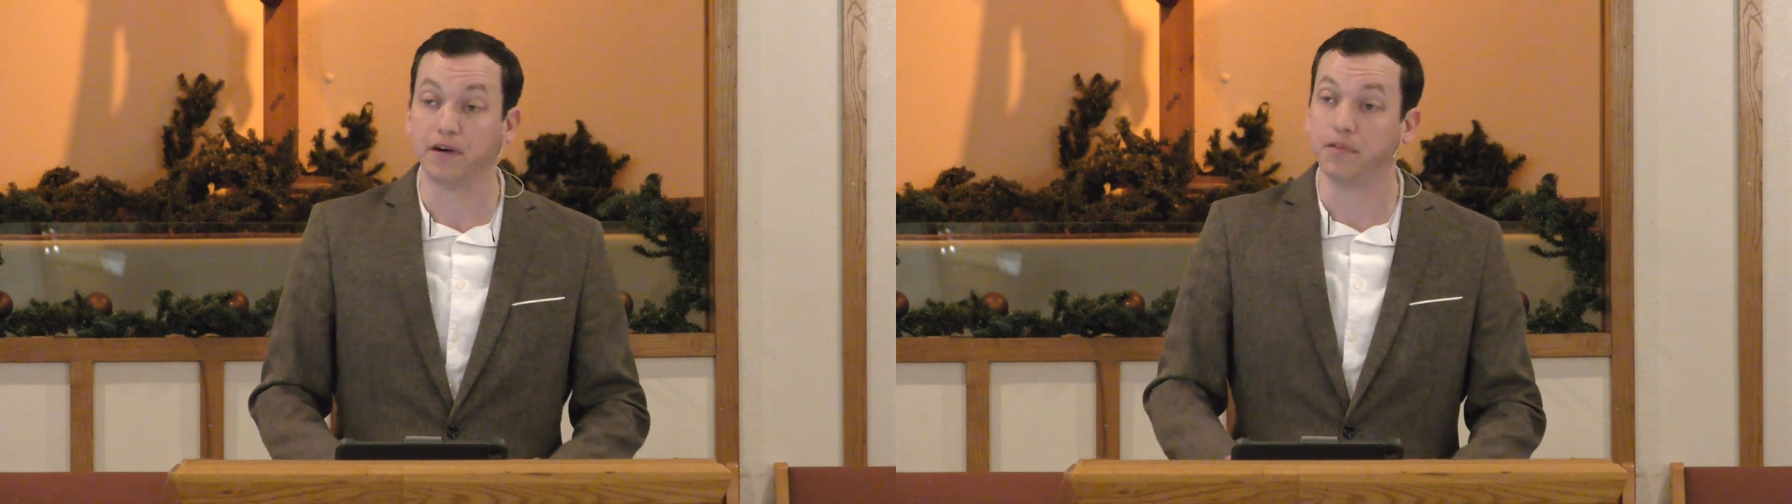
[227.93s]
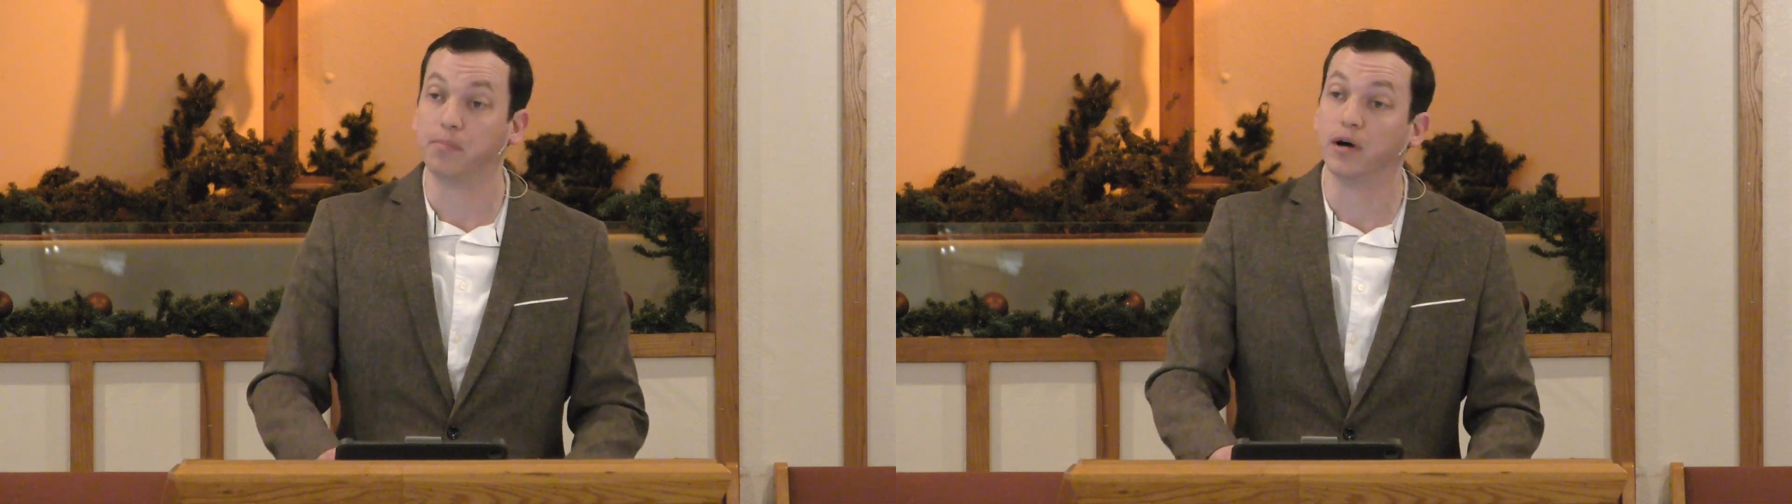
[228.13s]

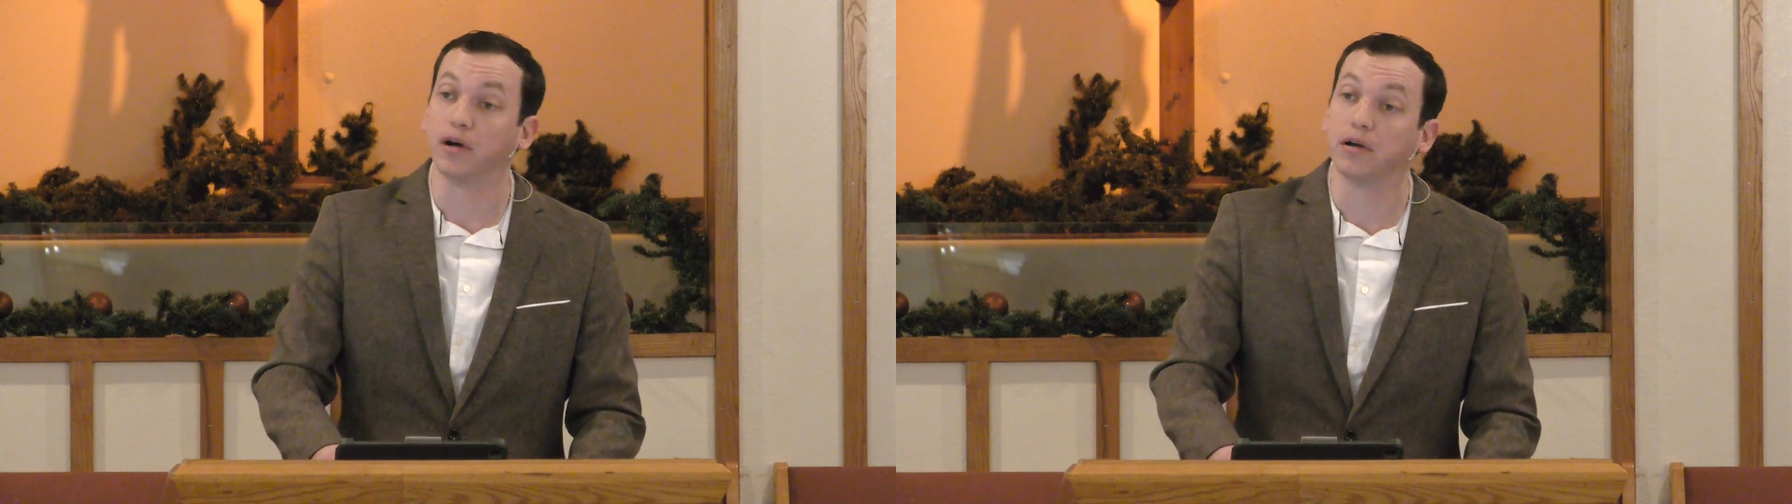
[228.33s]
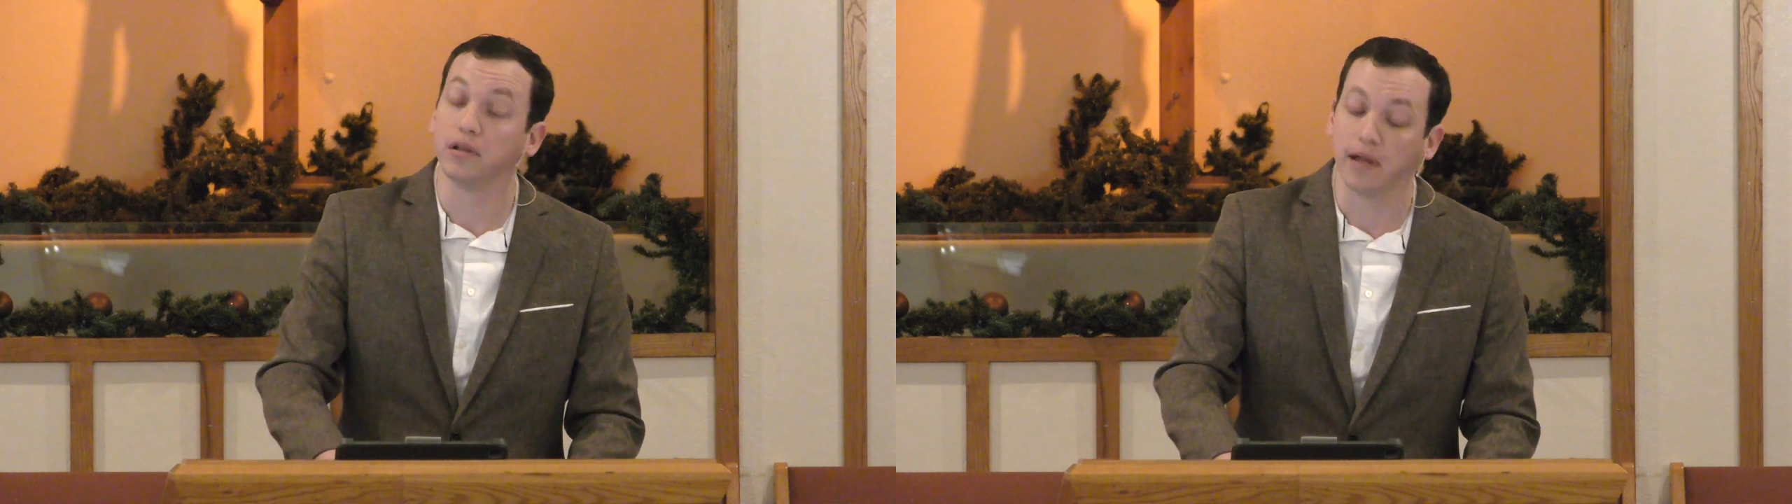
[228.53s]
of the
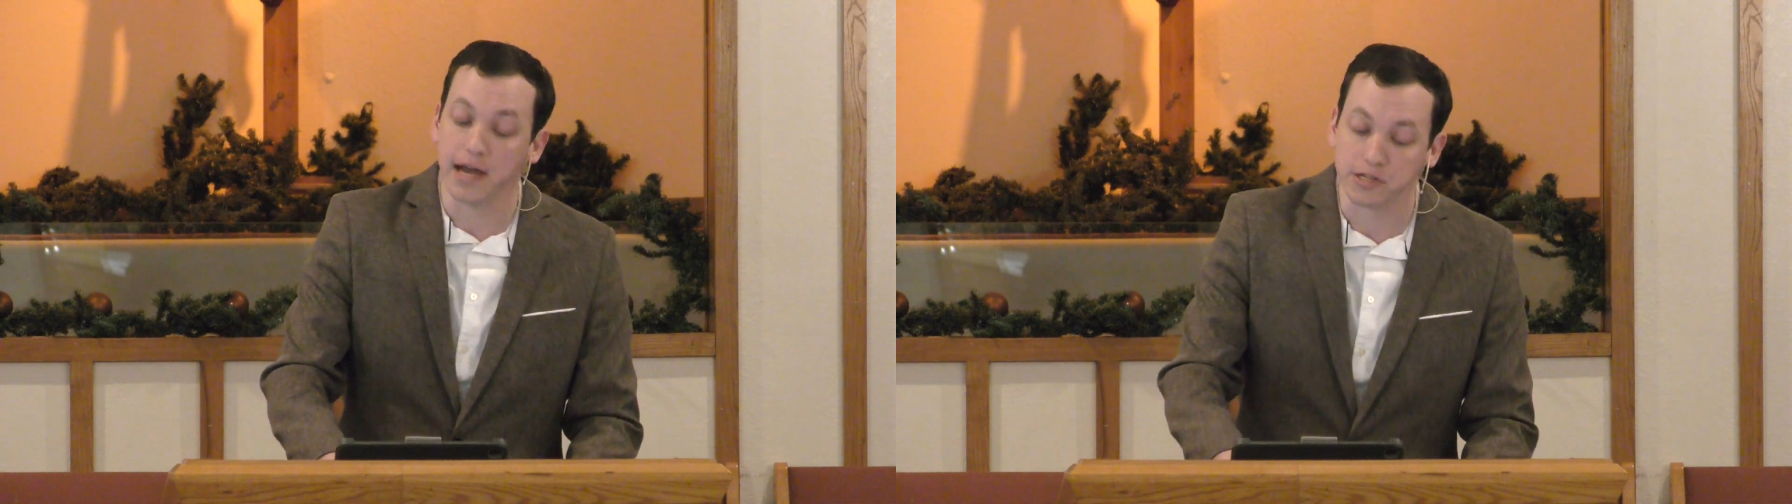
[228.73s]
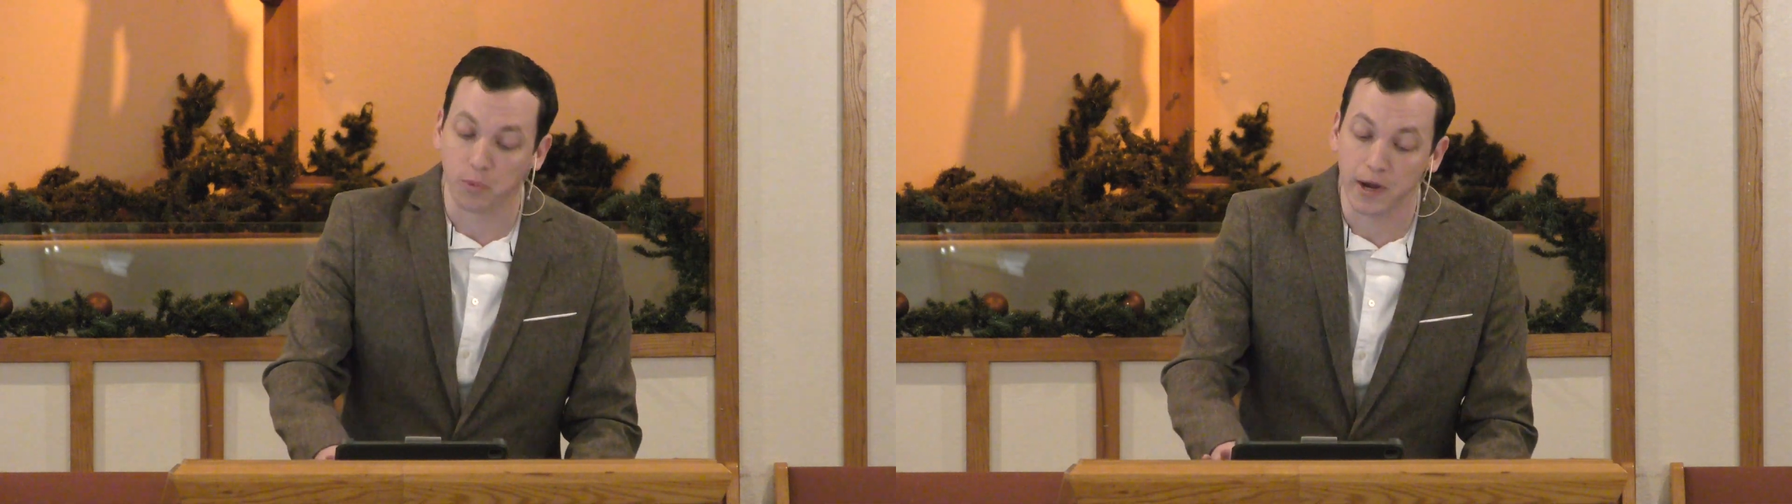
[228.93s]
book
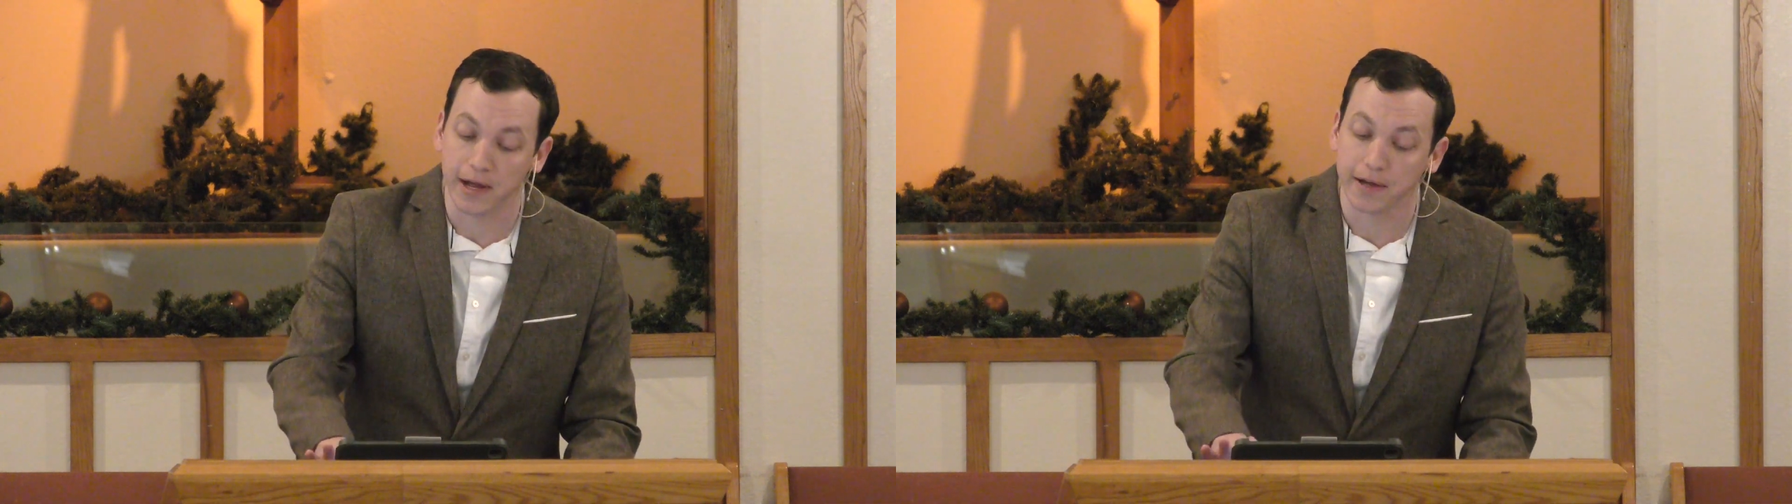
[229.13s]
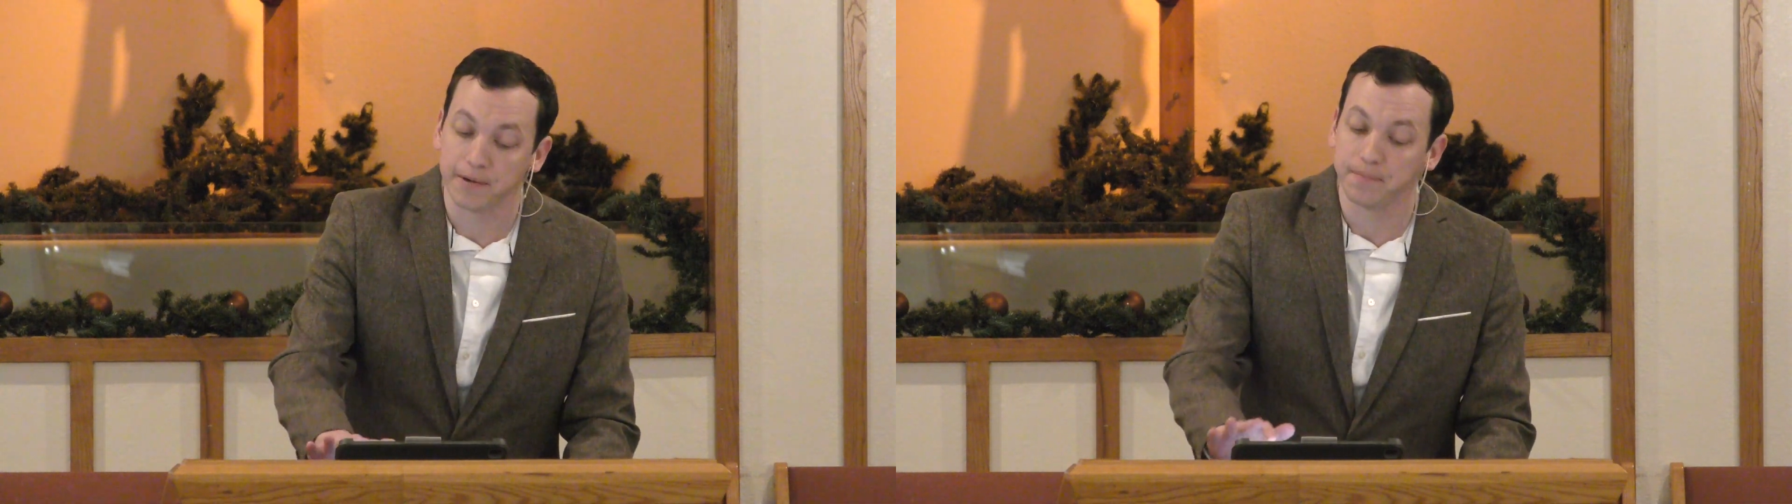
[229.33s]
last week.